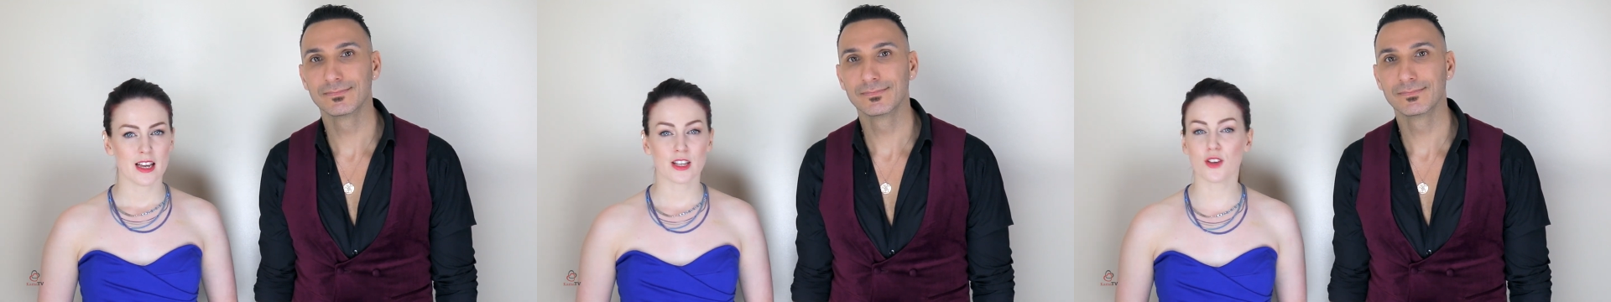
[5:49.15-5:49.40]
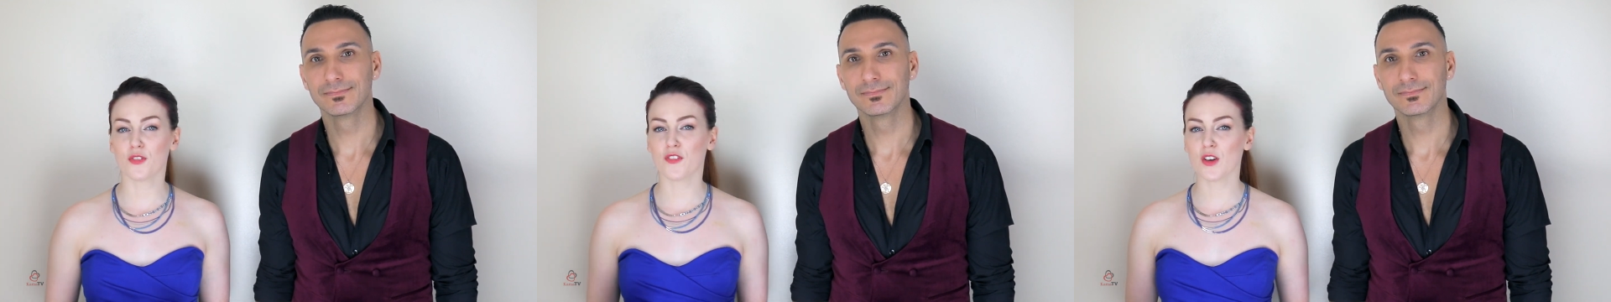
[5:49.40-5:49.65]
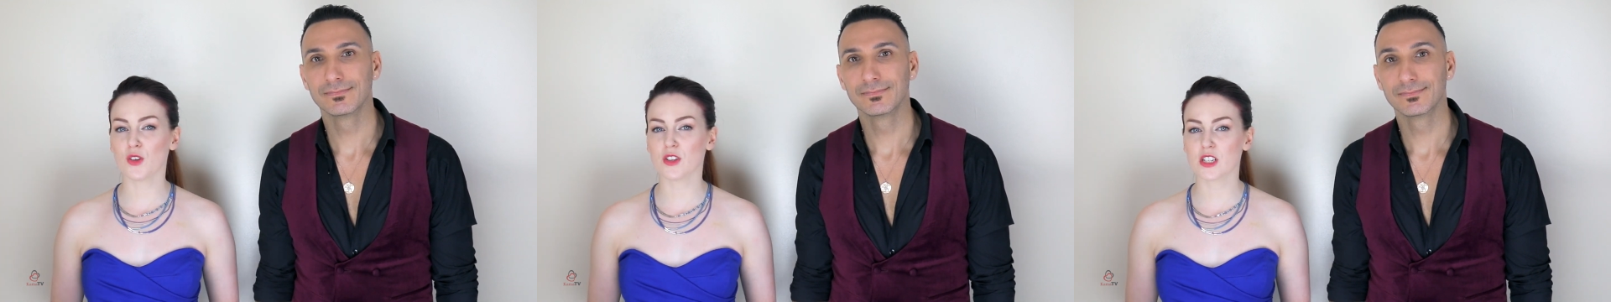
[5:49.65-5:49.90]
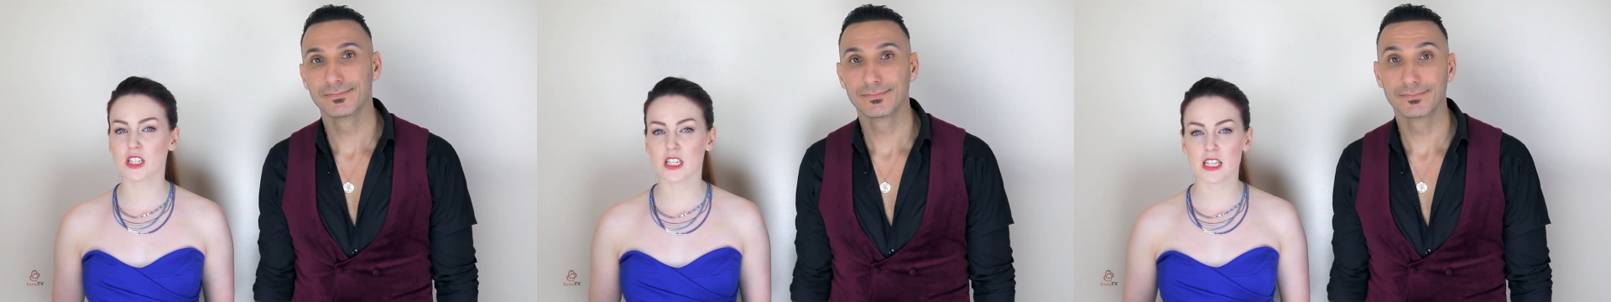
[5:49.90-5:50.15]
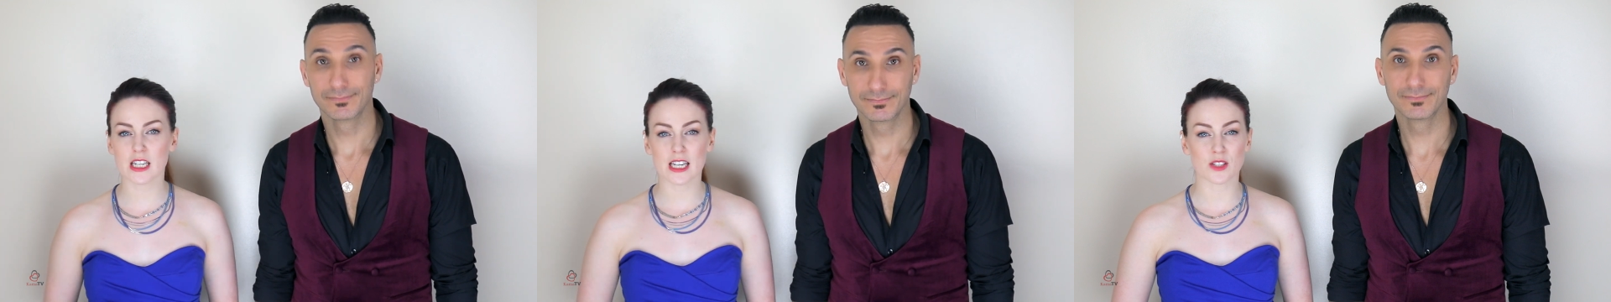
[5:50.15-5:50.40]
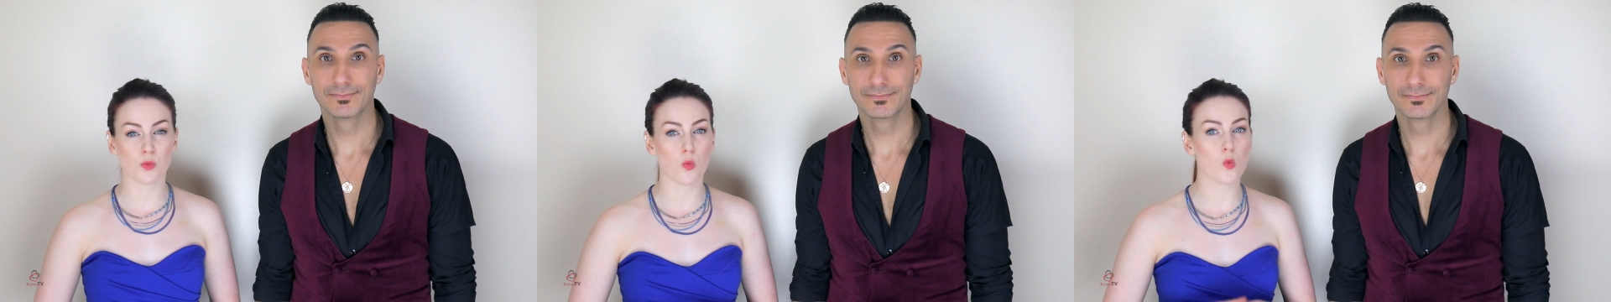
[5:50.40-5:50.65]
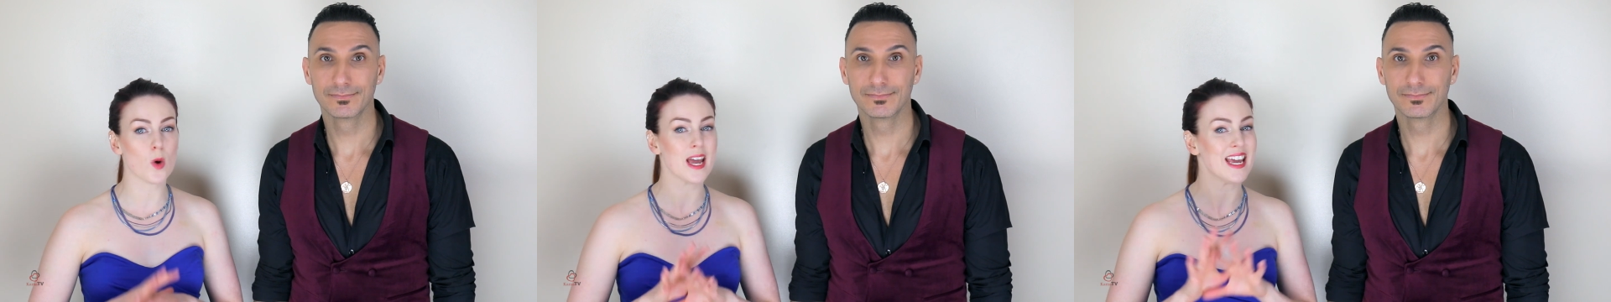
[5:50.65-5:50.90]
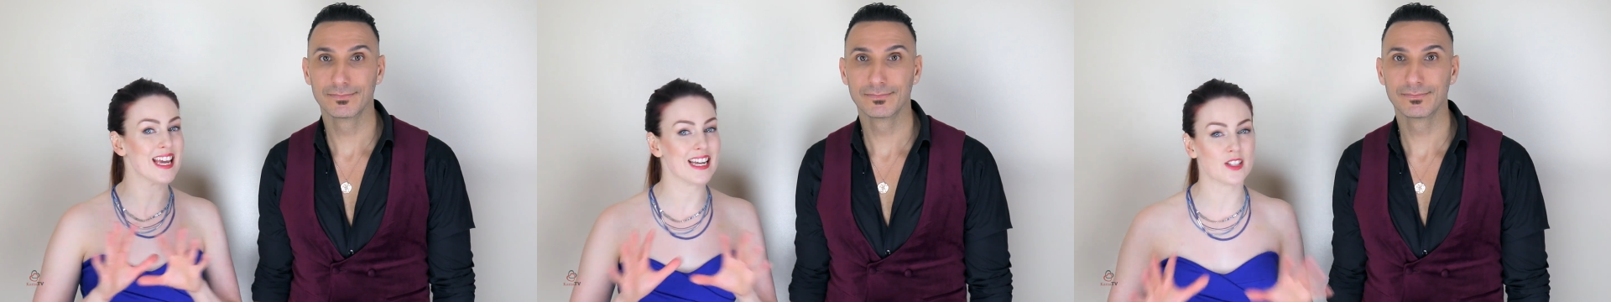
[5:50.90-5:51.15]
Speaker 1: You feel that she is
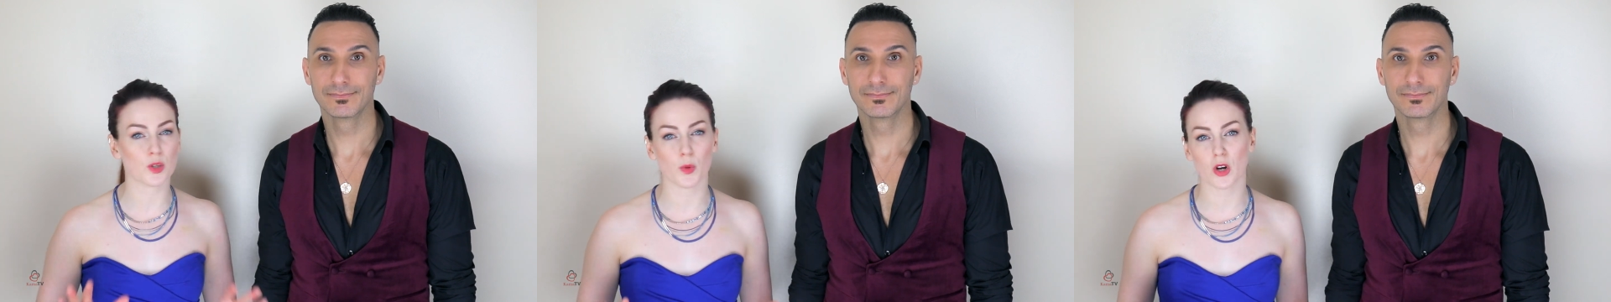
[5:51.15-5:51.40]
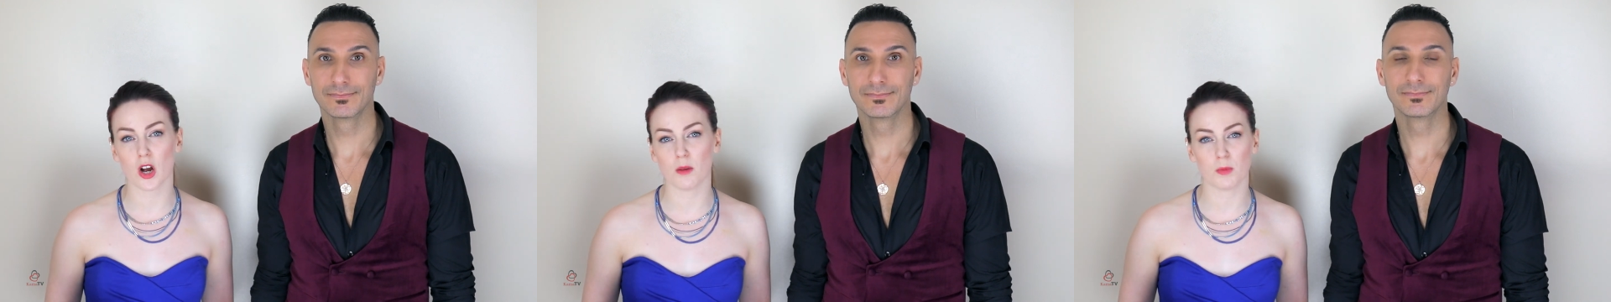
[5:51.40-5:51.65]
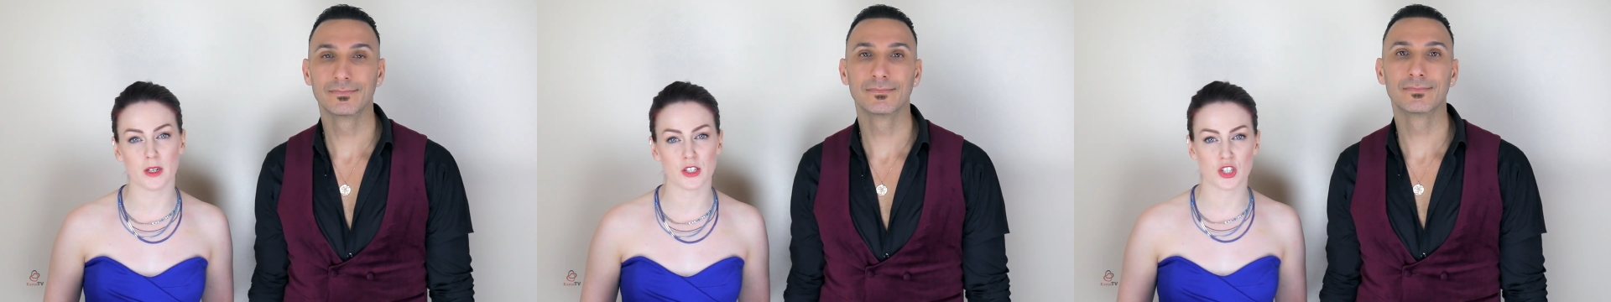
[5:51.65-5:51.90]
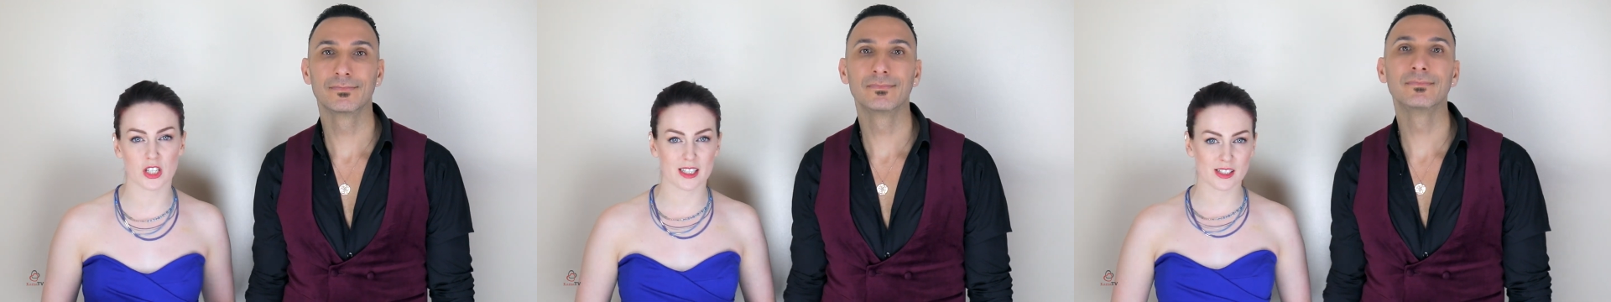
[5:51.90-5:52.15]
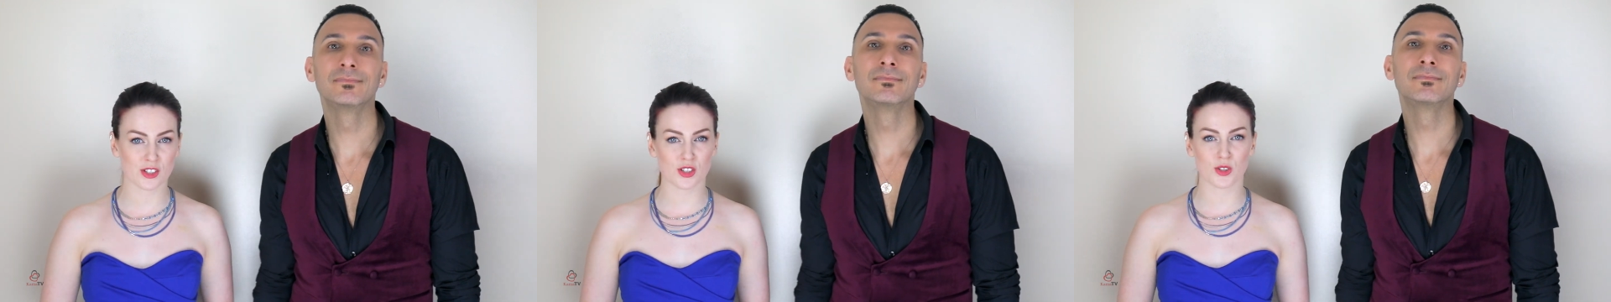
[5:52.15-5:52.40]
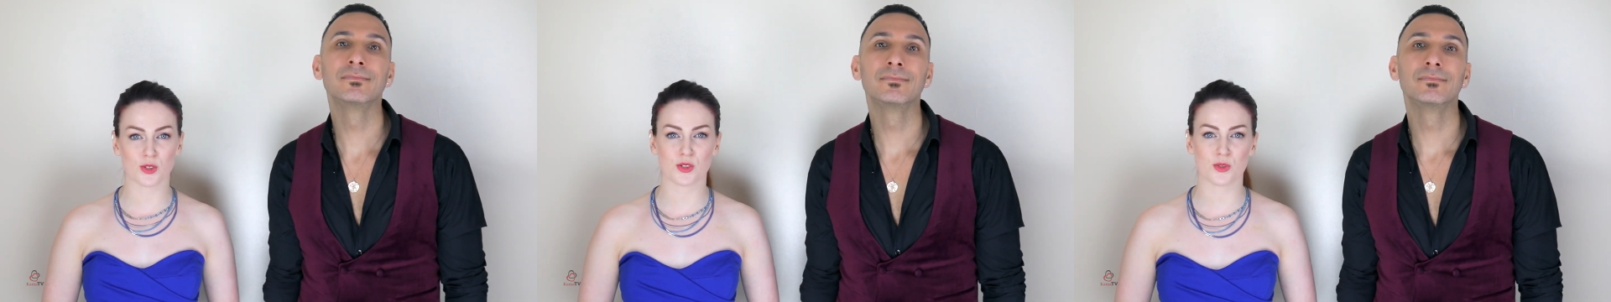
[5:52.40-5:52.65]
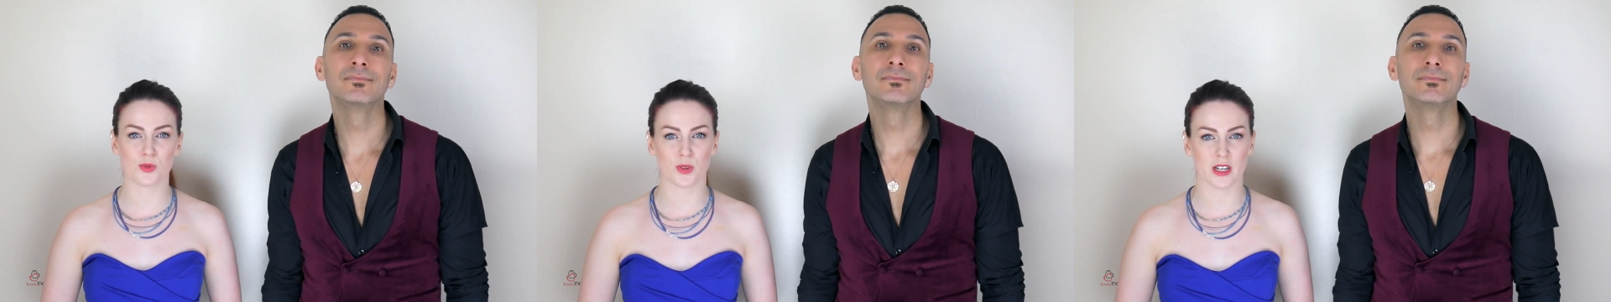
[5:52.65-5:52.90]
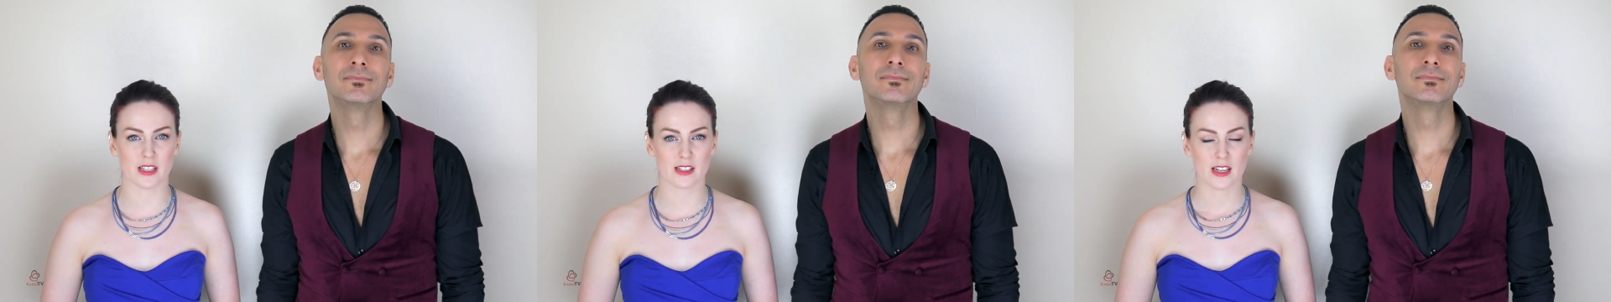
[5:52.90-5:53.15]
way too accomplished to listen to your
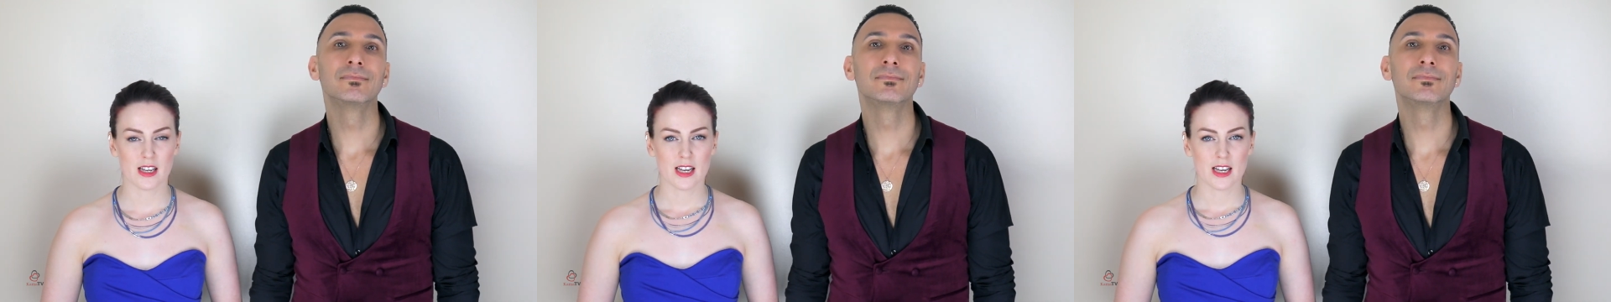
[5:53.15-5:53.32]
stories.